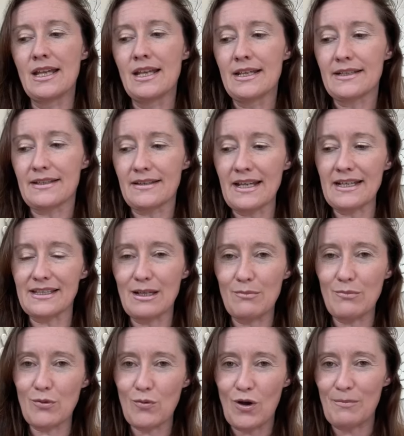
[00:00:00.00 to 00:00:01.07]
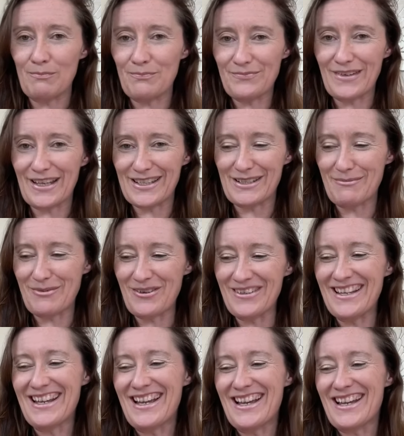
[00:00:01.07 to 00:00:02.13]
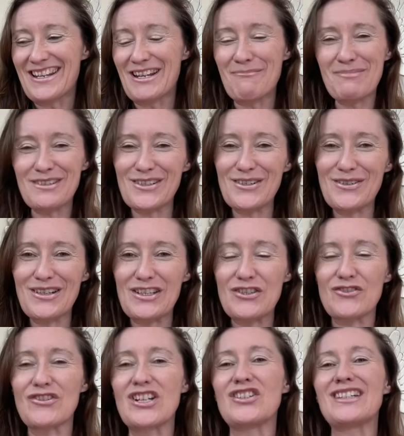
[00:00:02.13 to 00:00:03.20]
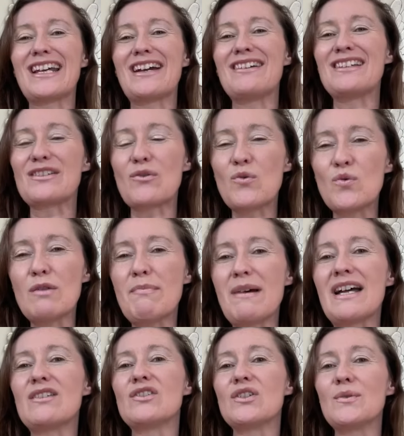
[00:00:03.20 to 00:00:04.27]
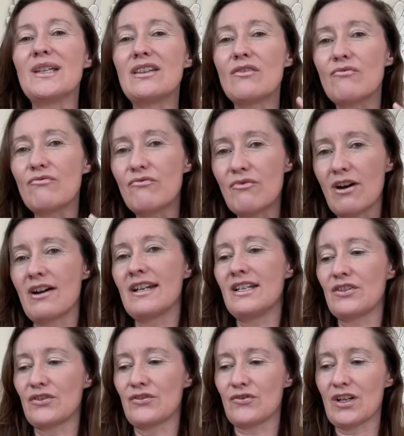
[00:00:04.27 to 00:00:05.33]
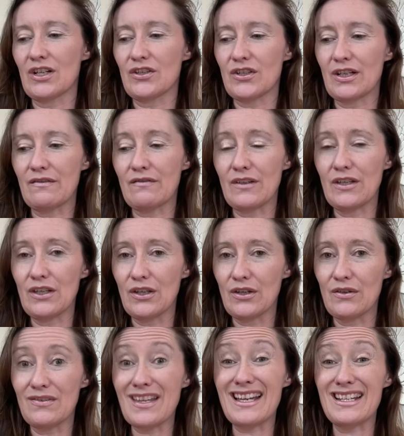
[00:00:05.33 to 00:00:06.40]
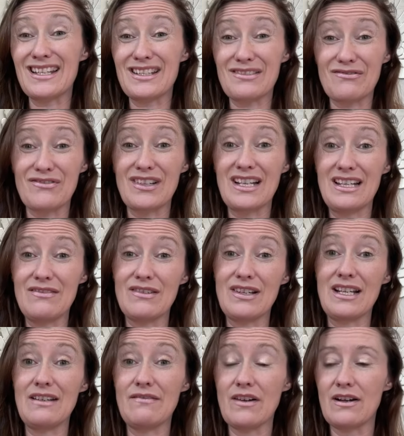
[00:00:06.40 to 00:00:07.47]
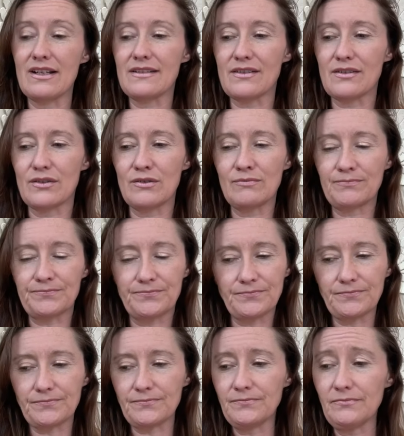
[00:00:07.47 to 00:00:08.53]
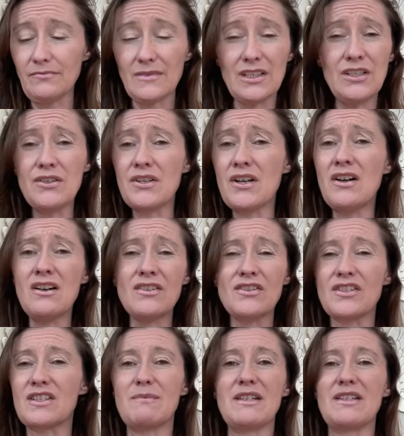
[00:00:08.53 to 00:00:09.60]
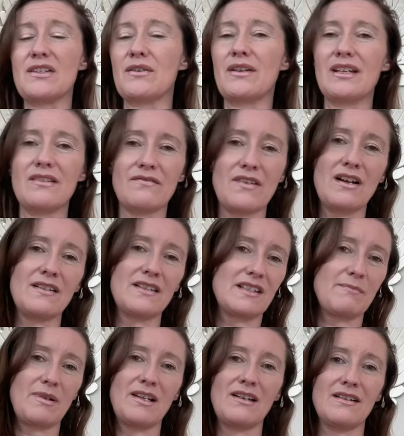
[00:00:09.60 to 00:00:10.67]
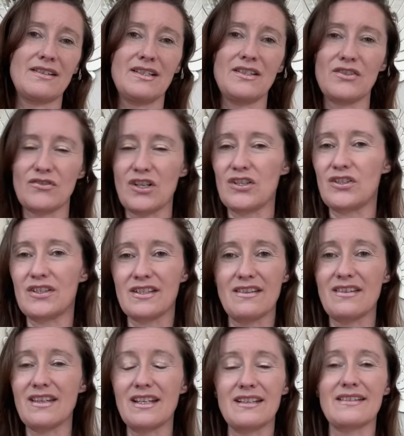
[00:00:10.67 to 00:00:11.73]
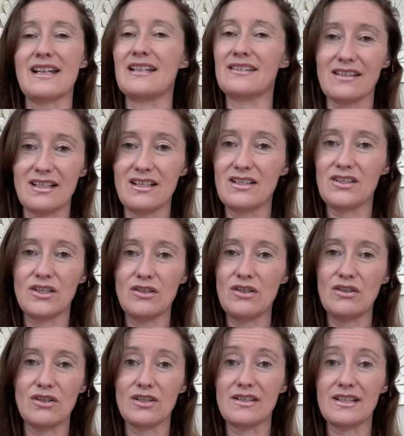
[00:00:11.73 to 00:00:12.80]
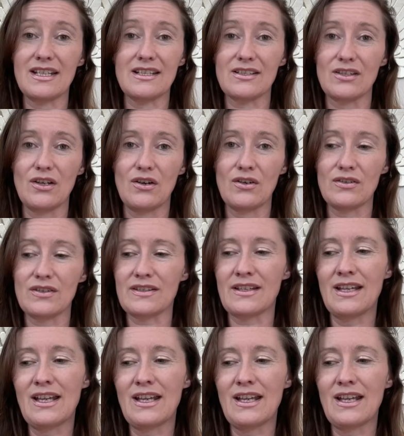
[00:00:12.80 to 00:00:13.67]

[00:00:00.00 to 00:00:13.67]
So that's number 1. Number 2 is stretching. Now, it's all about doing the right stretching for you. That is really, really vital. You can't just be doing advanced Pilates stretches and think that's going to do you good. It's not.